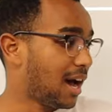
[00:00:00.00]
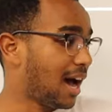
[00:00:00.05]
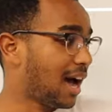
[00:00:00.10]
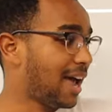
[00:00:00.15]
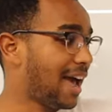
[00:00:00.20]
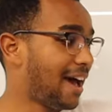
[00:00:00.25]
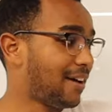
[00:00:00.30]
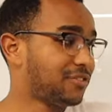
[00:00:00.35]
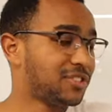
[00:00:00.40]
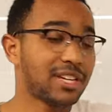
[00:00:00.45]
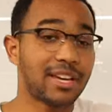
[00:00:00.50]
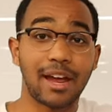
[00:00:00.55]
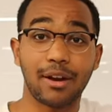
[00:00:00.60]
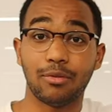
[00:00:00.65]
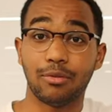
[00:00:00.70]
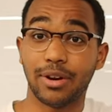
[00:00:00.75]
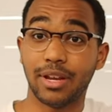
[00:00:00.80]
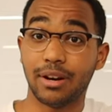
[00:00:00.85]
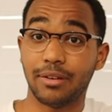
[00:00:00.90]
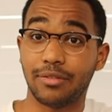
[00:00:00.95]
I have to
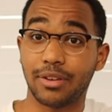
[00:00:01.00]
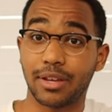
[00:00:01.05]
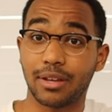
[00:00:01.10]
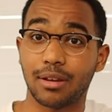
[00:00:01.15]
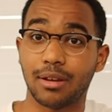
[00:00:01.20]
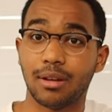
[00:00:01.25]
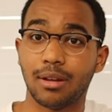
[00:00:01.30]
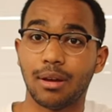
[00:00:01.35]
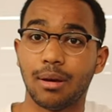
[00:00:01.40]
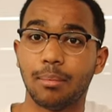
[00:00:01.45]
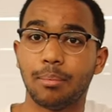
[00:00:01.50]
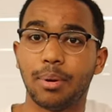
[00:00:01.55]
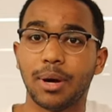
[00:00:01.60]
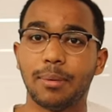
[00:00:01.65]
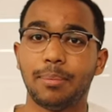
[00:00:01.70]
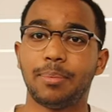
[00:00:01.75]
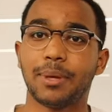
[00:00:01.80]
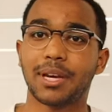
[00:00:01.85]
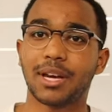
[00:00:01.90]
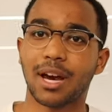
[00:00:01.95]
get rid of it.
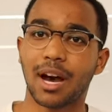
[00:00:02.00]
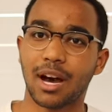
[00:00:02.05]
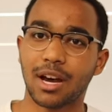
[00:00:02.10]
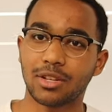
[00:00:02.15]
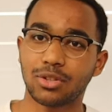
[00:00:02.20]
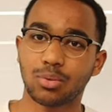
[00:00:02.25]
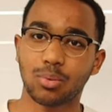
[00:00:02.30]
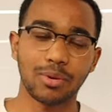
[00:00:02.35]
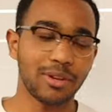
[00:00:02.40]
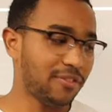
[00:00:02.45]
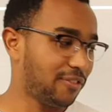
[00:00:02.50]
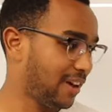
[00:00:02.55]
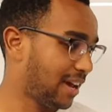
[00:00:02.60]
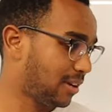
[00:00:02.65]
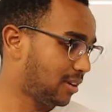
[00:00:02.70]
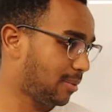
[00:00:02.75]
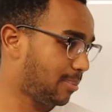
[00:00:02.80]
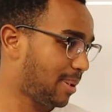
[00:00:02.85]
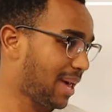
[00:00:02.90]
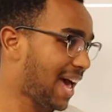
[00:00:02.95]
But because we
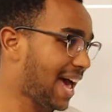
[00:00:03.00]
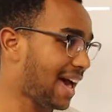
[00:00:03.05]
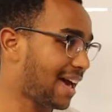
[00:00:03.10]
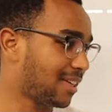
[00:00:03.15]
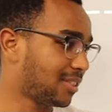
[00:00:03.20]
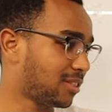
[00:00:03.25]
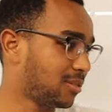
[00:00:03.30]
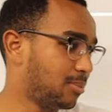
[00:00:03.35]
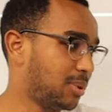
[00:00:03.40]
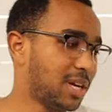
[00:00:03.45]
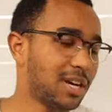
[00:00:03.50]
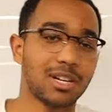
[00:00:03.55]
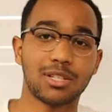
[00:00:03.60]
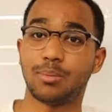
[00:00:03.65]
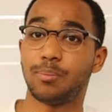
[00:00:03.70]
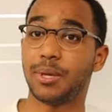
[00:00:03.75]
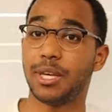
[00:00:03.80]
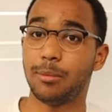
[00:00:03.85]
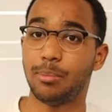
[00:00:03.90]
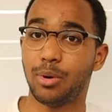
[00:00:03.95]
found a path,
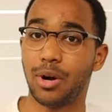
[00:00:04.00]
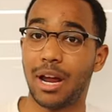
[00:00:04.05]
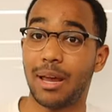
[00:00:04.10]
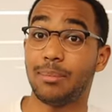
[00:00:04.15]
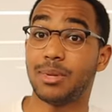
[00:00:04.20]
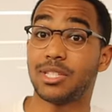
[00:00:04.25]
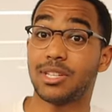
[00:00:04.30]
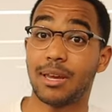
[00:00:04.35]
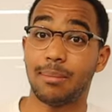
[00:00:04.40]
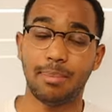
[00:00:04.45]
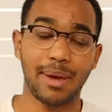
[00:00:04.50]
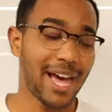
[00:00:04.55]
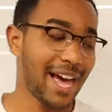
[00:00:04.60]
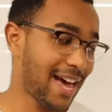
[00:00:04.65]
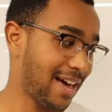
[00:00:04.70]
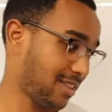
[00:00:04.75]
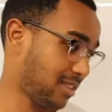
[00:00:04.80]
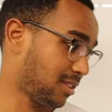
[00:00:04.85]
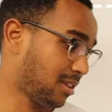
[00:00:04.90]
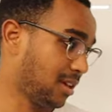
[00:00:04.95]
because P prime is a
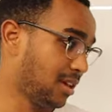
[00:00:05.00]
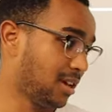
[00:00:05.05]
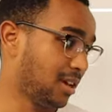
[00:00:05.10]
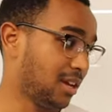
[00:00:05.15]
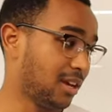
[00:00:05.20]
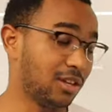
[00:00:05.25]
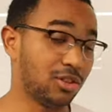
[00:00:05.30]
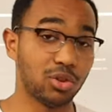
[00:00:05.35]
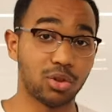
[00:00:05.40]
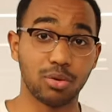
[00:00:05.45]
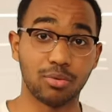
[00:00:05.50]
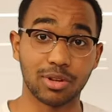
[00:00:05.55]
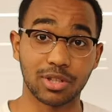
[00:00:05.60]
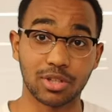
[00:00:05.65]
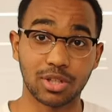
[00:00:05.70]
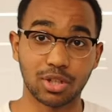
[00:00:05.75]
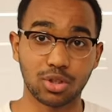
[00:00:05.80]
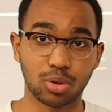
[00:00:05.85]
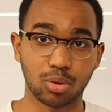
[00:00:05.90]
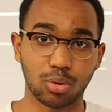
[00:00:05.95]
path, in the
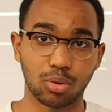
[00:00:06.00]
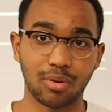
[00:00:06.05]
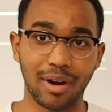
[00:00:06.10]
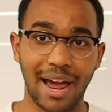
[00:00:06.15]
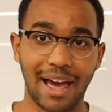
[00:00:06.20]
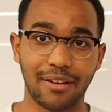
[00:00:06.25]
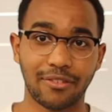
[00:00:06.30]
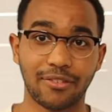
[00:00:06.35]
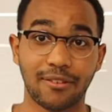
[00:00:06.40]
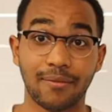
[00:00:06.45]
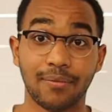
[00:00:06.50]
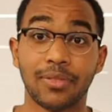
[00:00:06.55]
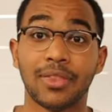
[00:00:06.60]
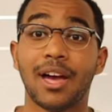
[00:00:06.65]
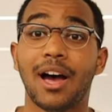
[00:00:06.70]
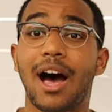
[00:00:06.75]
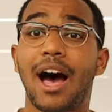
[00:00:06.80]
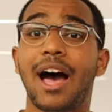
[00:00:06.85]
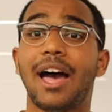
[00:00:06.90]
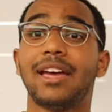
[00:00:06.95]
residual graph,
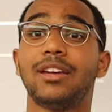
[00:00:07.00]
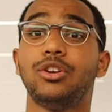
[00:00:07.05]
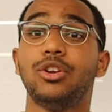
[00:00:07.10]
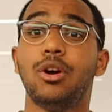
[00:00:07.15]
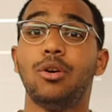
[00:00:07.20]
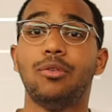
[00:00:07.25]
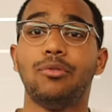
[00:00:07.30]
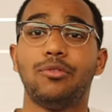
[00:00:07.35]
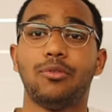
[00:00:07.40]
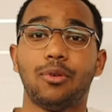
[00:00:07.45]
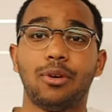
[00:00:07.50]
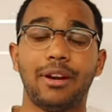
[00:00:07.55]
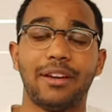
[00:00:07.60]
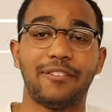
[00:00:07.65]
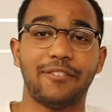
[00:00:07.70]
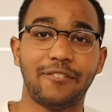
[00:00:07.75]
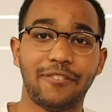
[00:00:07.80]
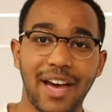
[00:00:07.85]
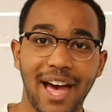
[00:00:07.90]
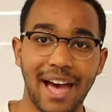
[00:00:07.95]
I know for
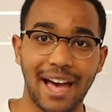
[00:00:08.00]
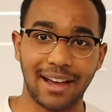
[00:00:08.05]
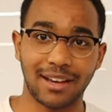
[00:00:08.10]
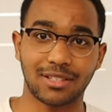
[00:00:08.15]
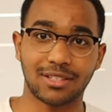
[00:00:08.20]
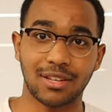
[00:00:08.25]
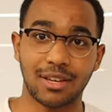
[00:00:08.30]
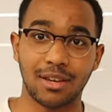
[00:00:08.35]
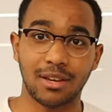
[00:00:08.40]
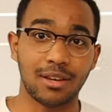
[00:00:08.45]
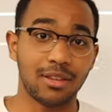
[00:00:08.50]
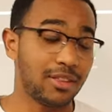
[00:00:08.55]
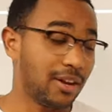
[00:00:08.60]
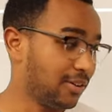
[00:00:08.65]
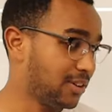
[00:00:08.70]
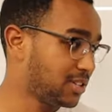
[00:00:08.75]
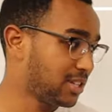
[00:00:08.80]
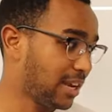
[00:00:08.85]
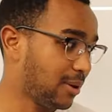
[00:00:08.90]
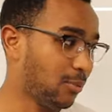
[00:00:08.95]
a fact
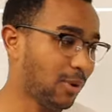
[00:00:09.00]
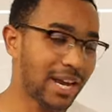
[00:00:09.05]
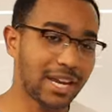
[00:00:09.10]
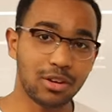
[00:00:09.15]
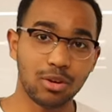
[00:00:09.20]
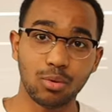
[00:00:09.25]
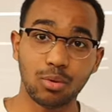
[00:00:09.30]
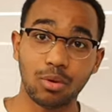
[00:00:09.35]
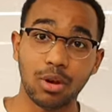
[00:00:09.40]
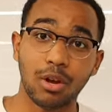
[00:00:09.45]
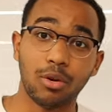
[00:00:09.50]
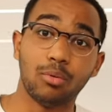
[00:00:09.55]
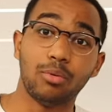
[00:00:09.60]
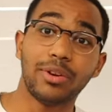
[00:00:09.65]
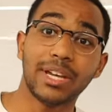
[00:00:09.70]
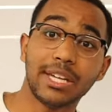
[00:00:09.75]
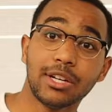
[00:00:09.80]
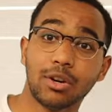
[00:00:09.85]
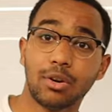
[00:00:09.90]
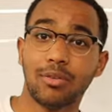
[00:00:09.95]
there is a way to
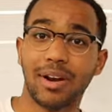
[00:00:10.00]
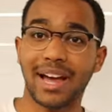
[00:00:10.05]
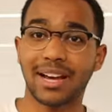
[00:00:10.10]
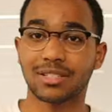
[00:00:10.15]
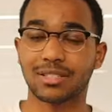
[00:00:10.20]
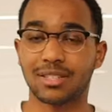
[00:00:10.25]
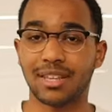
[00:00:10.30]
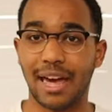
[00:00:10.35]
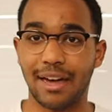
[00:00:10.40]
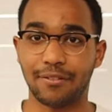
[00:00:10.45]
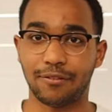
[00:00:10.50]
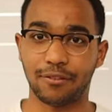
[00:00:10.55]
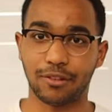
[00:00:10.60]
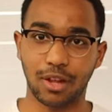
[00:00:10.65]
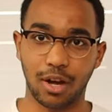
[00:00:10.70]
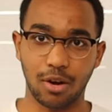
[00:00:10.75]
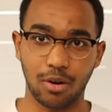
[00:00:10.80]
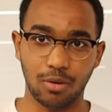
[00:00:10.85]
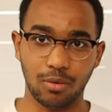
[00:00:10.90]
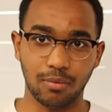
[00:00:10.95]
redirect that
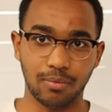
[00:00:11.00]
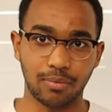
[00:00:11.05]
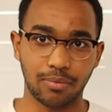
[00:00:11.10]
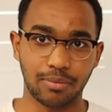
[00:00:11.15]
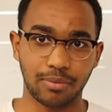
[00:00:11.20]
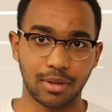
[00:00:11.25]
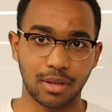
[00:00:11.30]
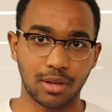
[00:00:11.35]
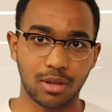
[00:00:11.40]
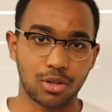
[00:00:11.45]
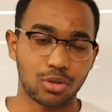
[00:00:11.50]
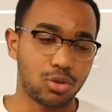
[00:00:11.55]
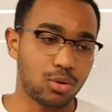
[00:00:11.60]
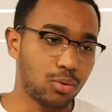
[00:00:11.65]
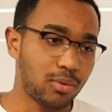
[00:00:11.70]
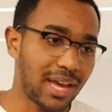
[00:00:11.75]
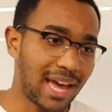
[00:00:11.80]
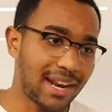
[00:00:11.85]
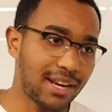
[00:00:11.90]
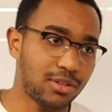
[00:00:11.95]
flow
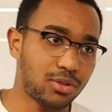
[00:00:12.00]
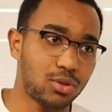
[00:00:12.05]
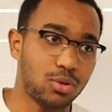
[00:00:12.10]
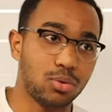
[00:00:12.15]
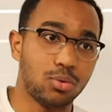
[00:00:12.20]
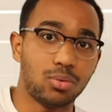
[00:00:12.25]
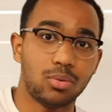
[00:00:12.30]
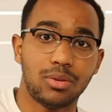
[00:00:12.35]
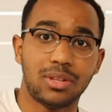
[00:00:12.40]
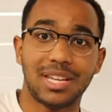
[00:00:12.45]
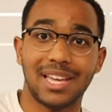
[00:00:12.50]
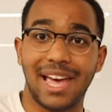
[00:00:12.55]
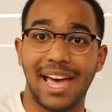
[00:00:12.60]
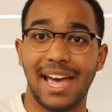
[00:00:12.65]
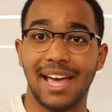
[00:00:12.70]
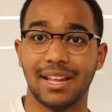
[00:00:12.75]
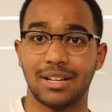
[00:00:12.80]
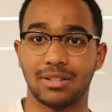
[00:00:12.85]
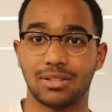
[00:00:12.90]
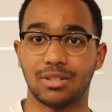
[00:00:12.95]
to get it to the
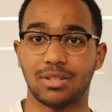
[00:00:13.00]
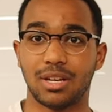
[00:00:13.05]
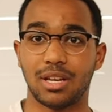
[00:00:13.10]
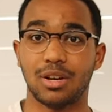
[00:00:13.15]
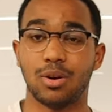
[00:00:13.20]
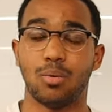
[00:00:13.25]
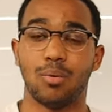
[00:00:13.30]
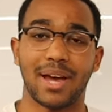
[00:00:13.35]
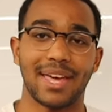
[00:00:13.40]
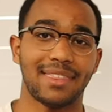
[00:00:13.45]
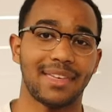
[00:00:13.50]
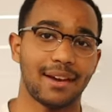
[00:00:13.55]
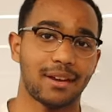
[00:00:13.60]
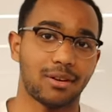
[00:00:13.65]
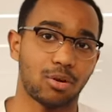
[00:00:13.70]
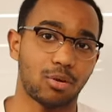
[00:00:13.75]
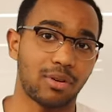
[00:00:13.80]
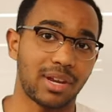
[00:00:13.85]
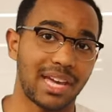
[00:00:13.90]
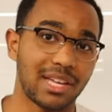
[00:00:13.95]
end in a way
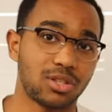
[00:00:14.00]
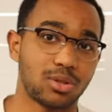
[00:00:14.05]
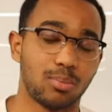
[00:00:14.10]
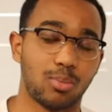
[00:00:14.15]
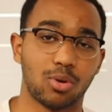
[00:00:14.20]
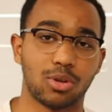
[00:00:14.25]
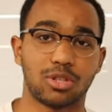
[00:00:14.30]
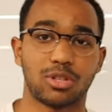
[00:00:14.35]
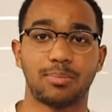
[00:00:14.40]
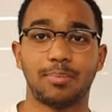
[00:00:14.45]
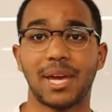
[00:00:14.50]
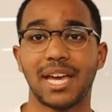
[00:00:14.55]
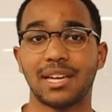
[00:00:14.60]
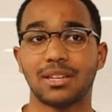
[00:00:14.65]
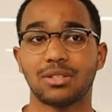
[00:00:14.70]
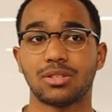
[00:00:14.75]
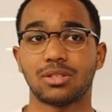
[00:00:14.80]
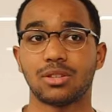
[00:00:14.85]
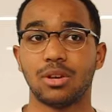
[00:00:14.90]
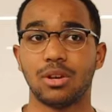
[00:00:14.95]
that creates more
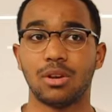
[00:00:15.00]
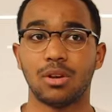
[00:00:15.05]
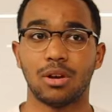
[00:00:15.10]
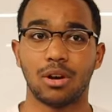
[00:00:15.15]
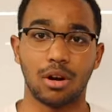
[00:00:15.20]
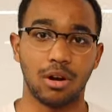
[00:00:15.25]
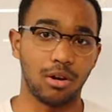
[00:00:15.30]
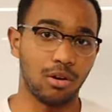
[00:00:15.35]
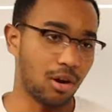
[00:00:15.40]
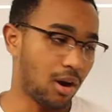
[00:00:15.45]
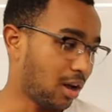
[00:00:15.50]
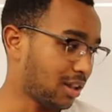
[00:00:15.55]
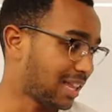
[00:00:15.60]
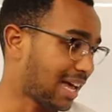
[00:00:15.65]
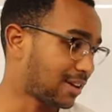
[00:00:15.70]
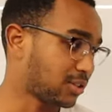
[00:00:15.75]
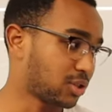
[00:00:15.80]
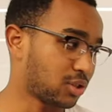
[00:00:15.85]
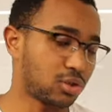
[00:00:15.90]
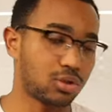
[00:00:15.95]
space or
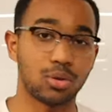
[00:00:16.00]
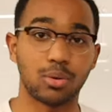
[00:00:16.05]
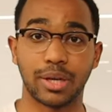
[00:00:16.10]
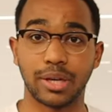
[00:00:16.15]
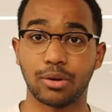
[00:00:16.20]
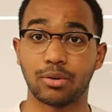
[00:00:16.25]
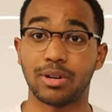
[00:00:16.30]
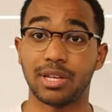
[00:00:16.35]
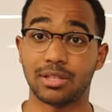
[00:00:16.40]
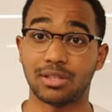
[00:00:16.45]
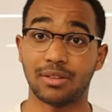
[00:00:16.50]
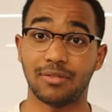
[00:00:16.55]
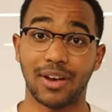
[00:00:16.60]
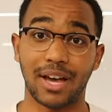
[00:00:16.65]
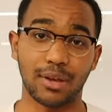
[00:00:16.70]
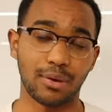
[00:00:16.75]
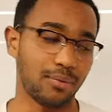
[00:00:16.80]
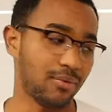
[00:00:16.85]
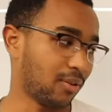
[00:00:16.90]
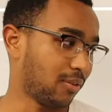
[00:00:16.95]
allows us to increase the
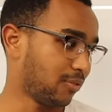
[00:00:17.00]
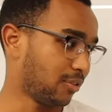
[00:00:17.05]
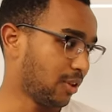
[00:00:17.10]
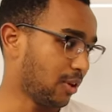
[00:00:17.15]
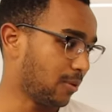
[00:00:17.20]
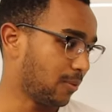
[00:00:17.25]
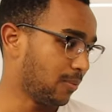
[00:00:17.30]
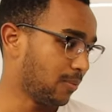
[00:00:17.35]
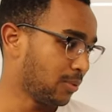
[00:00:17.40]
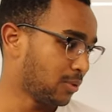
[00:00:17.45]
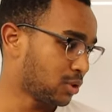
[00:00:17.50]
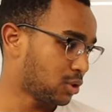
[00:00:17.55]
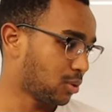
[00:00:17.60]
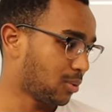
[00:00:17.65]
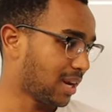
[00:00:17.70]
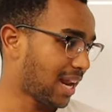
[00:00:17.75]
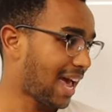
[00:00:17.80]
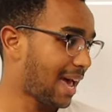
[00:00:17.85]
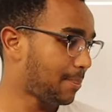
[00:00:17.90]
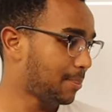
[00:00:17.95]
value of our flow. So
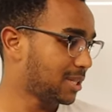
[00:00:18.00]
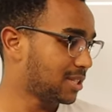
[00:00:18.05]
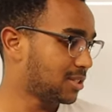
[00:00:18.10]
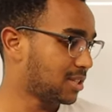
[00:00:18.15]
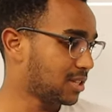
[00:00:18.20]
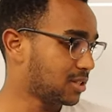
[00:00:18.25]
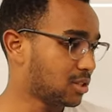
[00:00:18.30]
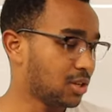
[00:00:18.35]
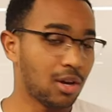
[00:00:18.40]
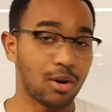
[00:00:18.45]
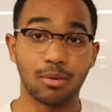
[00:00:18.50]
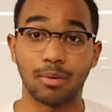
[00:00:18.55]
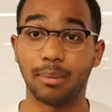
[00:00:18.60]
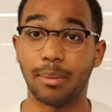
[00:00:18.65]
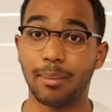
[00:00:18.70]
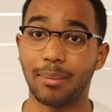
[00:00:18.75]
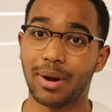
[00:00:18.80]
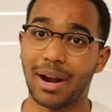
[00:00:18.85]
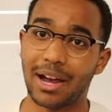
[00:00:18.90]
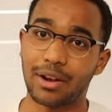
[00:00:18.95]
what happens is,
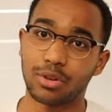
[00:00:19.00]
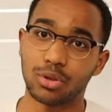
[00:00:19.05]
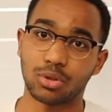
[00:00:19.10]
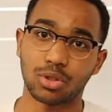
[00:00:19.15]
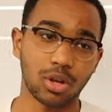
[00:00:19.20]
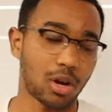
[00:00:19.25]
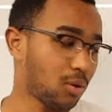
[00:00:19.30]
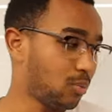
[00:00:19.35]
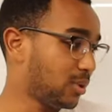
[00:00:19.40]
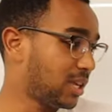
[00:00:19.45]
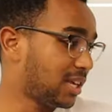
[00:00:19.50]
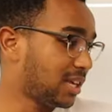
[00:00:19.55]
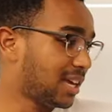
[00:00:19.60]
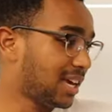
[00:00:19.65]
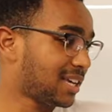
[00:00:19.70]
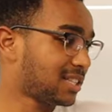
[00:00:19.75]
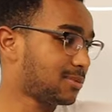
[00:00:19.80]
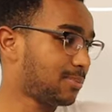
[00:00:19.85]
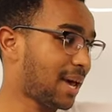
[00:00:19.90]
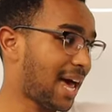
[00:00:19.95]
remember how you saw we
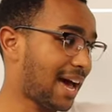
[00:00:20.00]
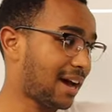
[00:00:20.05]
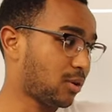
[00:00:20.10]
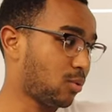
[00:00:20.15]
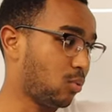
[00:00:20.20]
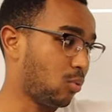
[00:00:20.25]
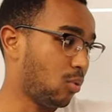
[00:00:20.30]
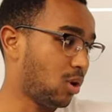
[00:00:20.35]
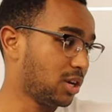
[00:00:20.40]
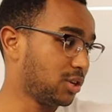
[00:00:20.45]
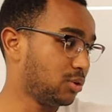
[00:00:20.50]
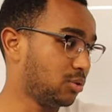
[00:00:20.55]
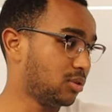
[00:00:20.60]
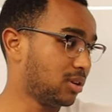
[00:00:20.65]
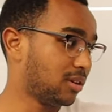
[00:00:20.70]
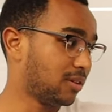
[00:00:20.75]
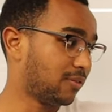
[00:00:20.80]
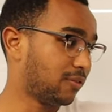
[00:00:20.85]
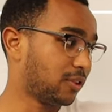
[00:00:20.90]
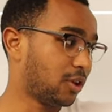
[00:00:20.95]
kicked back one
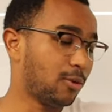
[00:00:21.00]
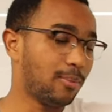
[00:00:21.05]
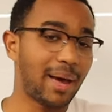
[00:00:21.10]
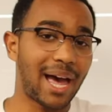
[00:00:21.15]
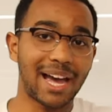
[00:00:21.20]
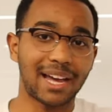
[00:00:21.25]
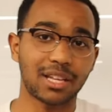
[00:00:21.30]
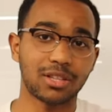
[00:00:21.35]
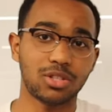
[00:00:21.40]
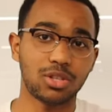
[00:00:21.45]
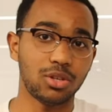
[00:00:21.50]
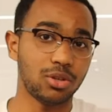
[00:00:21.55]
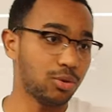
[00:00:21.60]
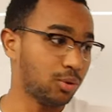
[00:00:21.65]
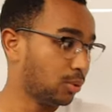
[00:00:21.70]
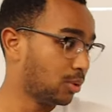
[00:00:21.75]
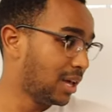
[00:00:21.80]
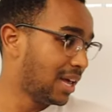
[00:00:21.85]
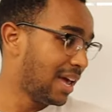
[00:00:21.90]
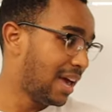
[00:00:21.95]
unit of flow back into
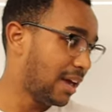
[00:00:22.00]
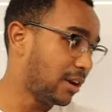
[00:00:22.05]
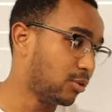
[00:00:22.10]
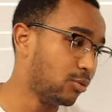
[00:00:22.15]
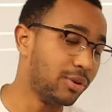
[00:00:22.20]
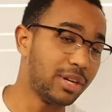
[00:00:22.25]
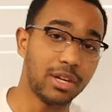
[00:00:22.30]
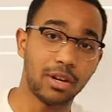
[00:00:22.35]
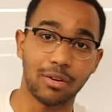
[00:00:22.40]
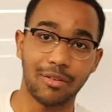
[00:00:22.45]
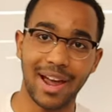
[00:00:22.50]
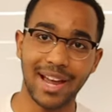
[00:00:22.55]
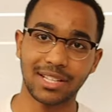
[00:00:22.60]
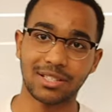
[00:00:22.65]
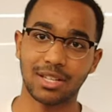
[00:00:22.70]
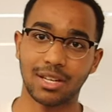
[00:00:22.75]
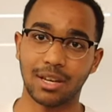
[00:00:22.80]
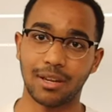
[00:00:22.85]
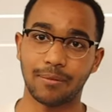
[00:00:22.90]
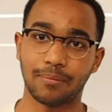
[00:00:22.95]
U and
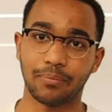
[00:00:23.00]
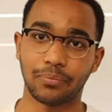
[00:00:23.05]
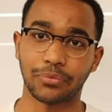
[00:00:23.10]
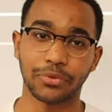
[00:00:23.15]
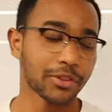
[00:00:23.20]
redirected it.